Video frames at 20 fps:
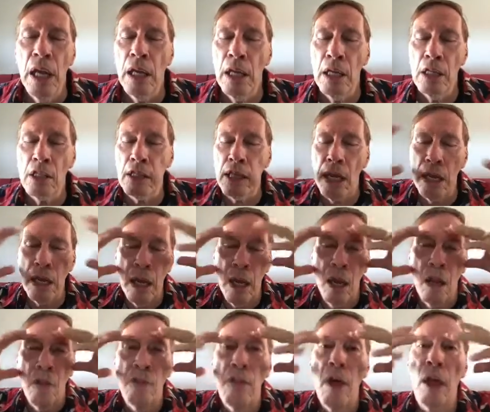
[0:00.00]
It's like
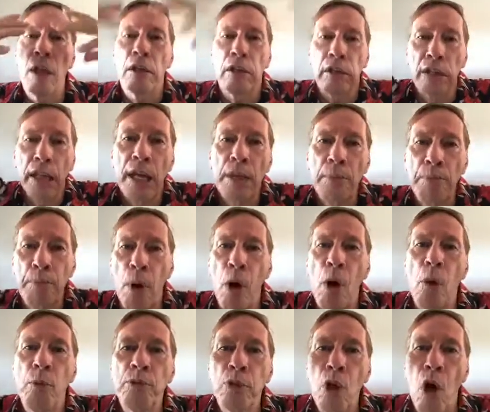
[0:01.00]
the light
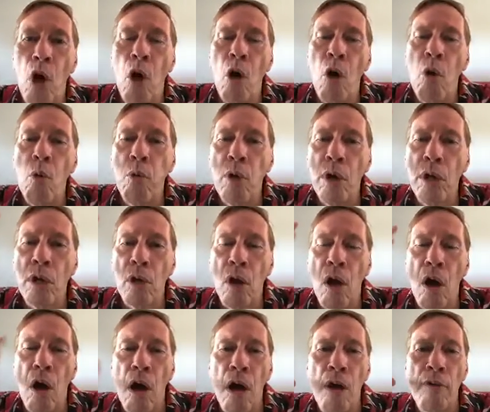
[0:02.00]
bulbs all went
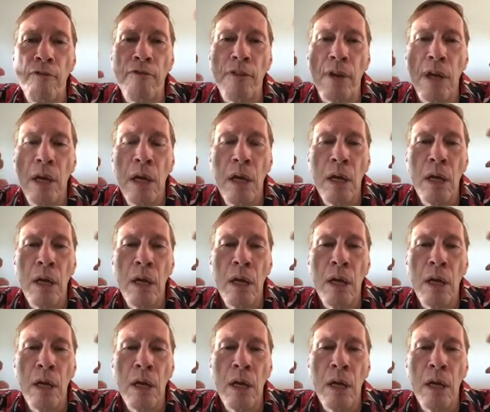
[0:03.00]
off